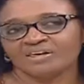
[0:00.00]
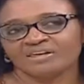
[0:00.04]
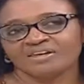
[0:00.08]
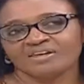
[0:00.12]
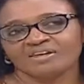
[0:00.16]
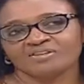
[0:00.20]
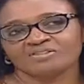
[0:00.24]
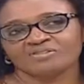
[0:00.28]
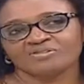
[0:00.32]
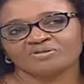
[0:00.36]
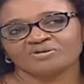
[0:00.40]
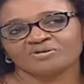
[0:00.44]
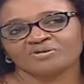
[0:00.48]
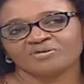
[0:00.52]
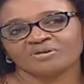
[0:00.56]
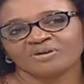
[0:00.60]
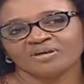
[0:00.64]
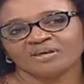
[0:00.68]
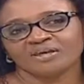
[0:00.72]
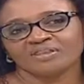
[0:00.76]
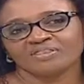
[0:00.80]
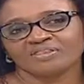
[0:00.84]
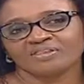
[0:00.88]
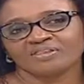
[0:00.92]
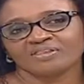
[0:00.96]
Kenyan
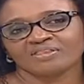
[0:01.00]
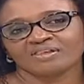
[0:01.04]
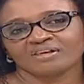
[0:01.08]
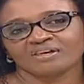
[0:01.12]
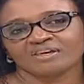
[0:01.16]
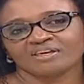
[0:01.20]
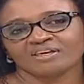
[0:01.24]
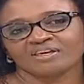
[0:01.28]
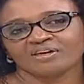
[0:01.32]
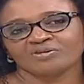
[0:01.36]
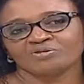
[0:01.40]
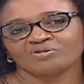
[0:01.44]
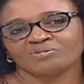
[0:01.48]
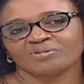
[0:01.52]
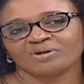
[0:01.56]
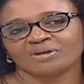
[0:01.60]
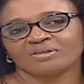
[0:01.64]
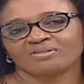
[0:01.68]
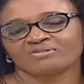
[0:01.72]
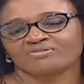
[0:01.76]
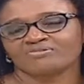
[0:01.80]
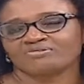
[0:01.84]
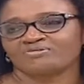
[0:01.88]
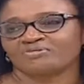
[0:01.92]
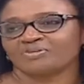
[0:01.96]
story, I think the Kenyan woman
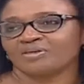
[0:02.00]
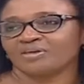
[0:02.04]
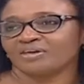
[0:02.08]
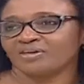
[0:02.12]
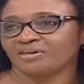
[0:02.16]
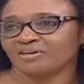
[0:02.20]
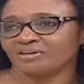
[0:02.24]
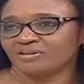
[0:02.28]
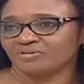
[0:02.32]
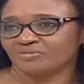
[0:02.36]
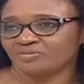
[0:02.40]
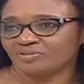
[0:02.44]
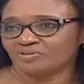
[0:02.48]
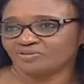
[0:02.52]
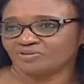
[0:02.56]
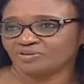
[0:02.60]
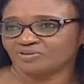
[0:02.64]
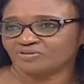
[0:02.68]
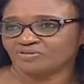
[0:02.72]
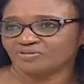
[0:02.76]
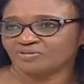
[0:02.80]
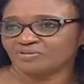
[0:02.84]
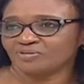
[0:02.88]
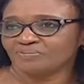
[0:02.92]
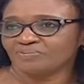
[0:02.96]
is very
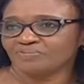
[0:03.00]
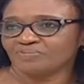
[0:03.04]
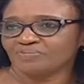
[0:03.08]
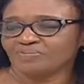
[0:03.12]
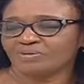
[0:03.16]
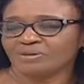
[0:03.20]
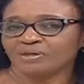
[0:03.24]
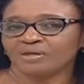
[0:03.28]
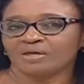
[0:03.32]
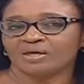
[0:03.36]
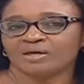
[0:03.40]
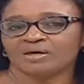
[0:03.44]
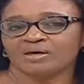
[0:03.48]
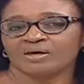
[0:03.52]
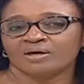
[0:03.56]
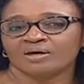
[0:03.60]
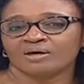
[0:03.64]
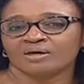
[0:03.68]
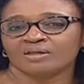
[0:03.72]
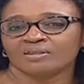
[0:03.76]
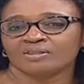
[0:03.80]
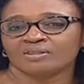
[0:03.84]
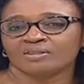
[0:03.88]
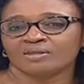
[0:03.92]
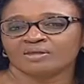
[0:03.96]
beautiful.
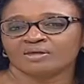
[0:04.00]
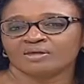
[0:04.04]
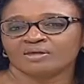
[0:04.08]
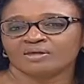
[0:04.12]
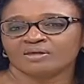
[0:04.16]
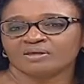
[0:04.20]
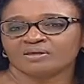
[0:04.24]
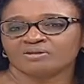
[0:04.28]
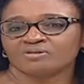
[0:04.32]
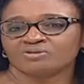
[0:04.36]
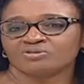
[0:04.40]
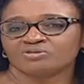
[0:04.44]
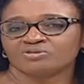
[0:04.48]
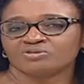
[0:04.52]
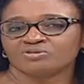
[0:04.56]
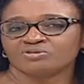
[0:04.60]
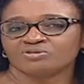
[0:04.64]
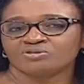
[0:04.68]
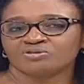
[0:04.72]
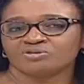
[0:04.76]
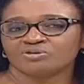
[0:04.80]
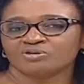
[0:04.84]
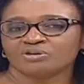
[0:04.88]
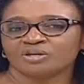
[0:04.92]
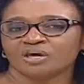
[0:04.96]
You
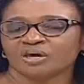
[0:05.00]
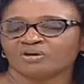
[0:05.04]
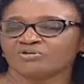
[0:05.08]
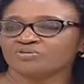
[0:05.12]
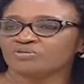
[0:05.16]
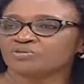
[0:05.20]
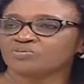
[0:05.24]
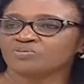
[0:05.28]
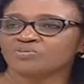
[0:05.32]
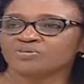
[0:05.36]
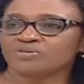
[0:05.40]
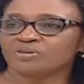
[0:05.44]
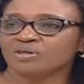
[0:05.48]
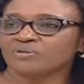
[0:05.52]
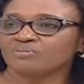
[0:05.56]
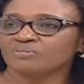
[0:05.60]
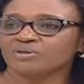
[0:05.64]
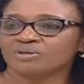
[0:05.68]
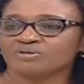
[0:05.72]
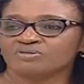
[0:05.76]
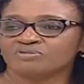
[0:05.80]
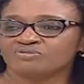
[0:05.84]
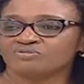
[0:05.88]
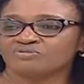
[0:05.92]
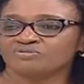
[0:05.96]
don't have to put them
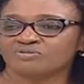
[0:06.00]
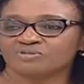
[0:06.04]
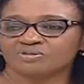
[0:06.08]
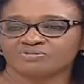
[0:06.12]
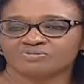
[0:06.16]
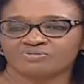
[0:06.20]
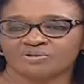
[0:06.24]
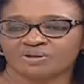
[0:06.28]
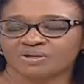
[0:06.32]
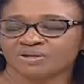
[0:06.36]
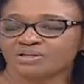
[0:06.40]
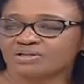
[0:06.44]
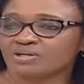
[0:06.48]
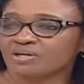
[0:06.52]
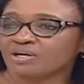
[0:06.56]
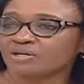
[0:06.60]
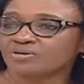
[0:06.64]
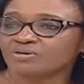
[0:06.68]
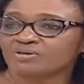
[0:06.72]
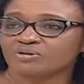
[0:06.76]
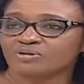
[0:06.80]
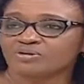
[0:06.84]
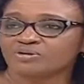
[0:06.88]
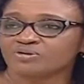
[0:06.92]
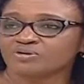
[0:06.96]
in very
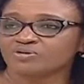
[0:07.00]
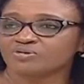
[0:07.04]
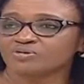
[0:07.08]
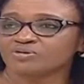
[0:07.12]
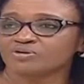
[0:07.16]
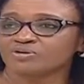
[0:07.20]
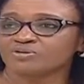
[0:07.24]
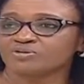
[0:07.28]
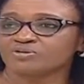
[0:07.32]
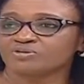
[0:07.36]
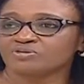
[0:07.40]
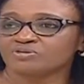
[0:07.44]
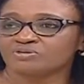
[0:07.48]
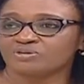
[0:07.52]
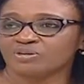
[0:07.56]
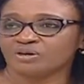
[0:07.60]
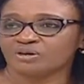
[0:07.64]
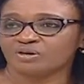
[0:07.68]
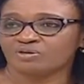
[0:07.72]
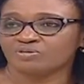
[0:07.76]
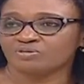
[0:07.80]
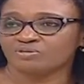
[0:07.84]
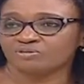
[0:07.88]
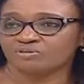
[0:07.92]
tight clothes for you to see how